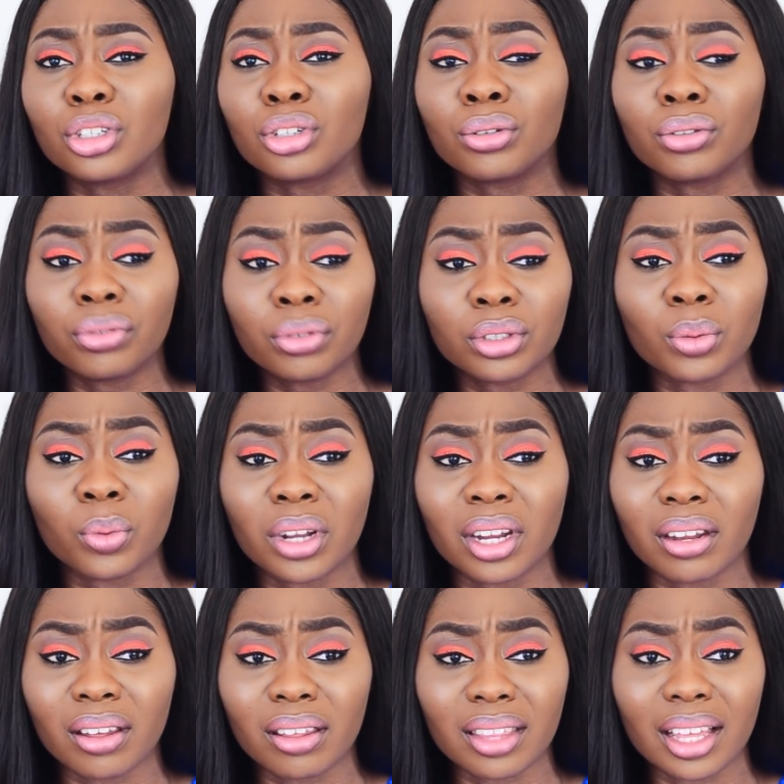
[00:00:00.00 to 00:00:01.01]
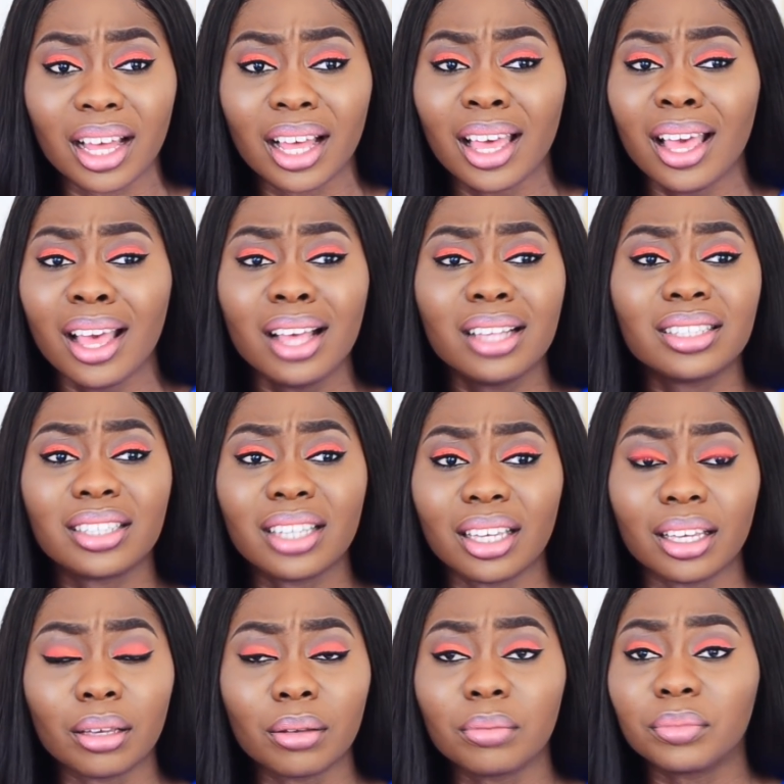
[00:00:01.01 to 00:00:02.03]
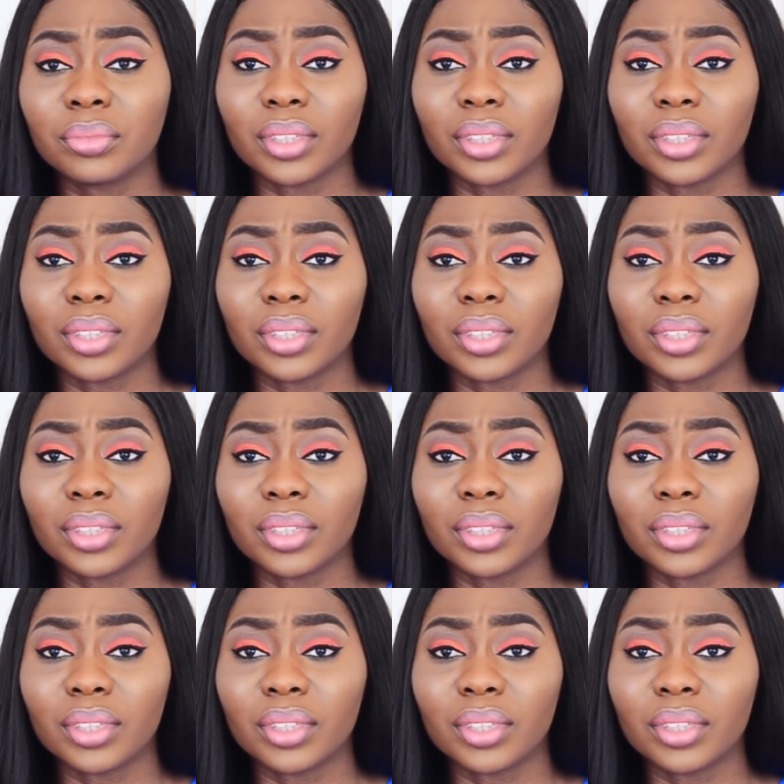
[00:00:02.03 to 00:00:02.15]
truthful to one another. See,